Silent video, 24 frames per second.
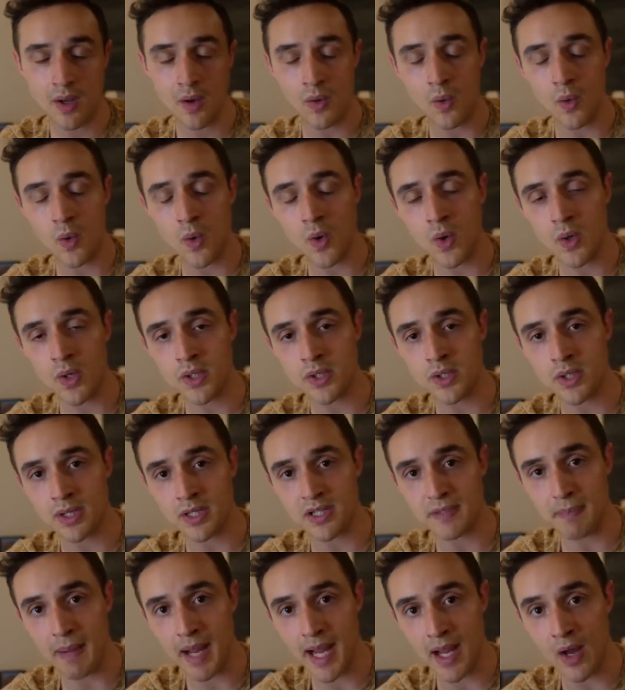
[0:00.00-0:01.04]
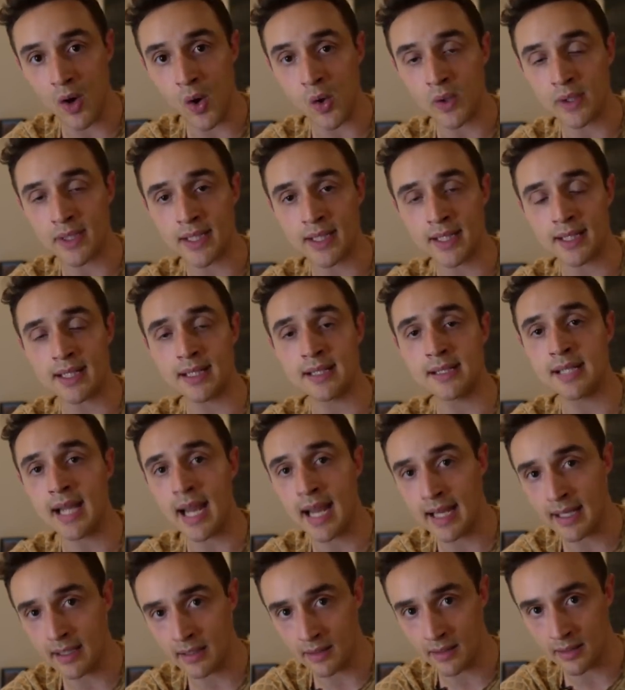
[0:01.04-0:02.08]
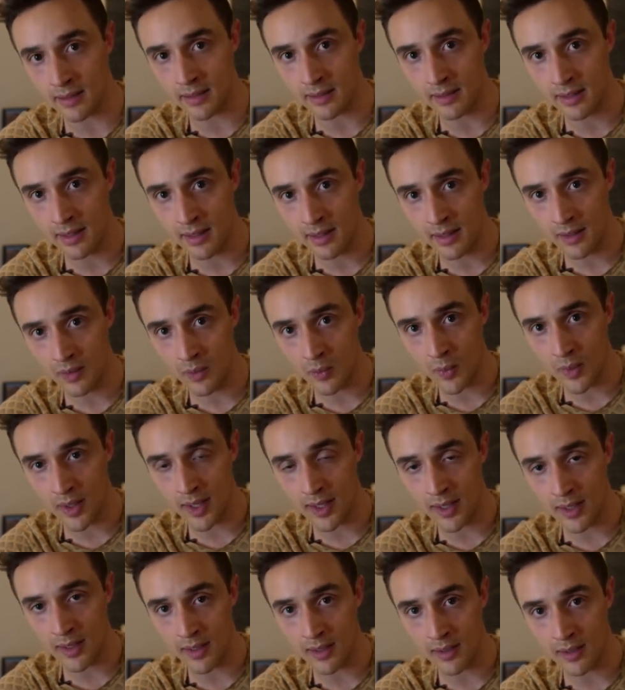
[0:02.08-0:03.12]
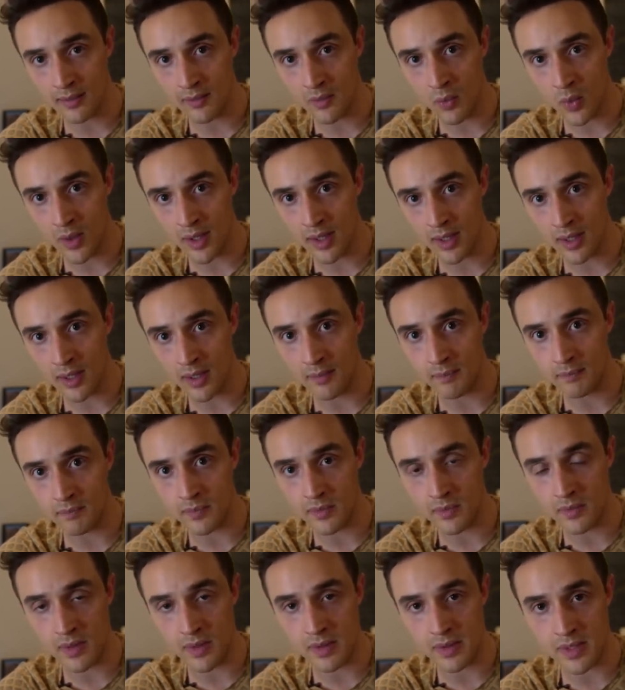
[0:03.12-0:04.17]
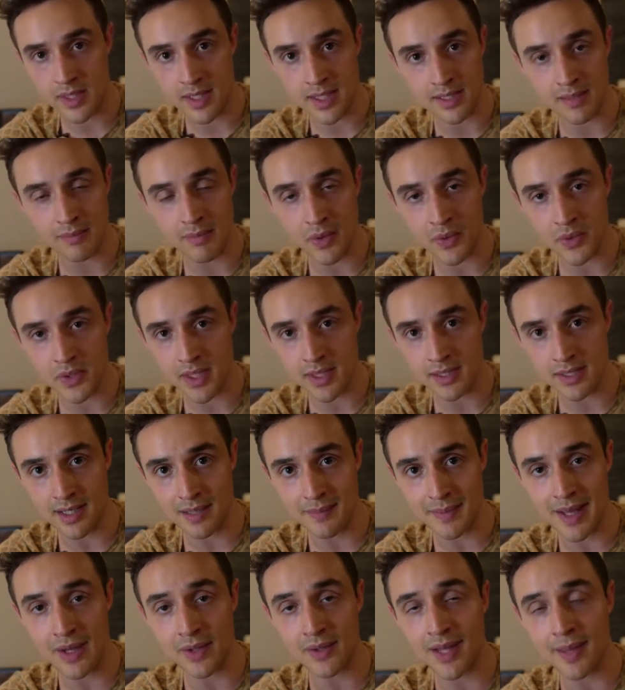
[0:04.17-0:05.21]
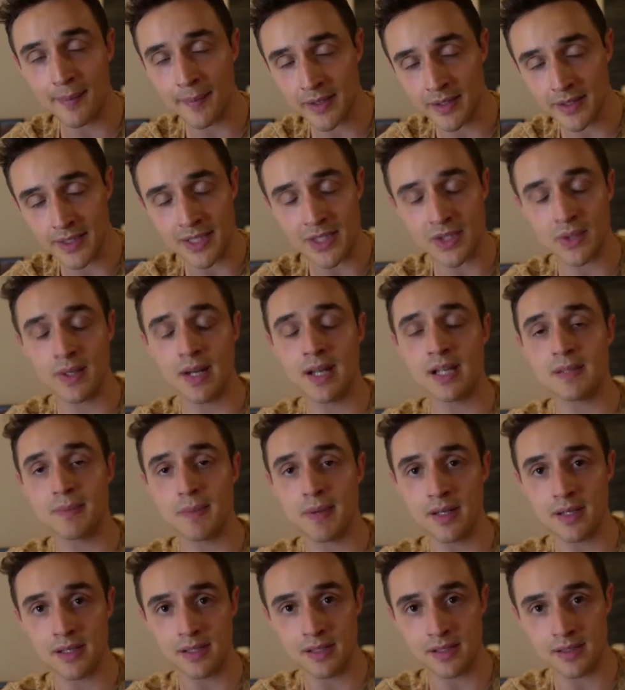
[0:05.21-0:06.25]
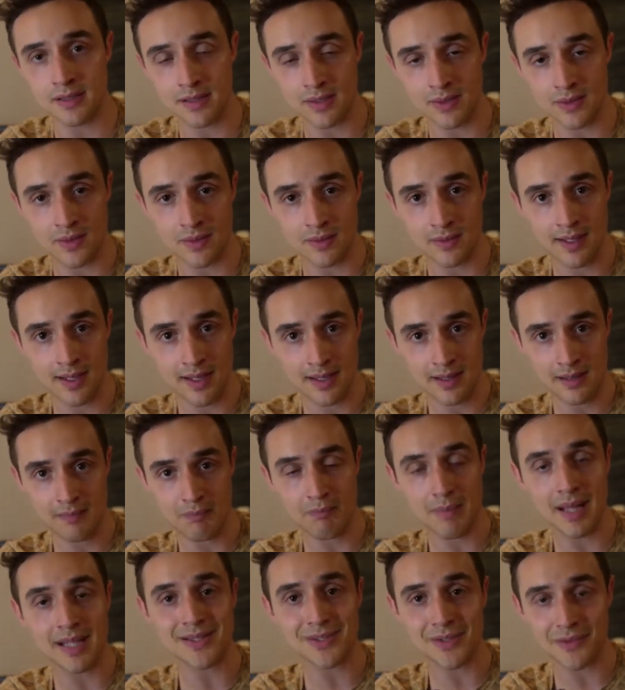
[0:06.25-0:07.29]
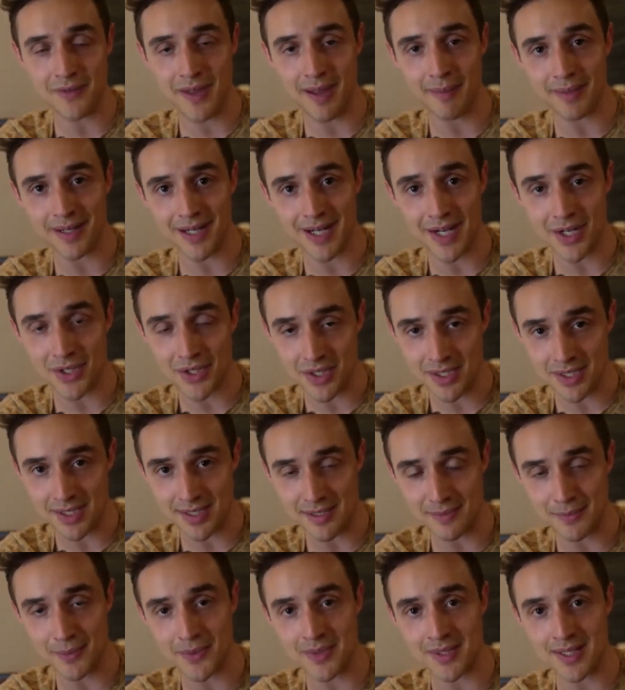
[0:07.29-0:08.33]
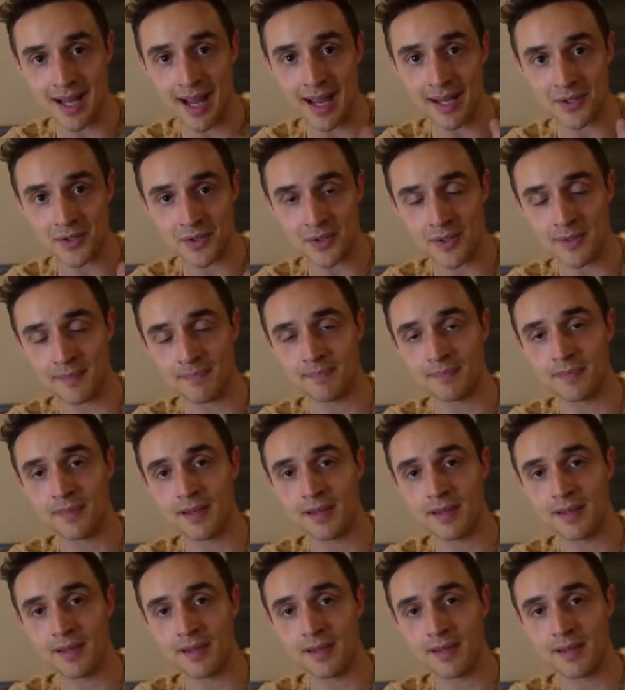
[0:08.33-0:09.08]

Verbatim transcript: or just by holding a container where where these emotions can be alchemically transmuted into mental fabrications as opposed to astral.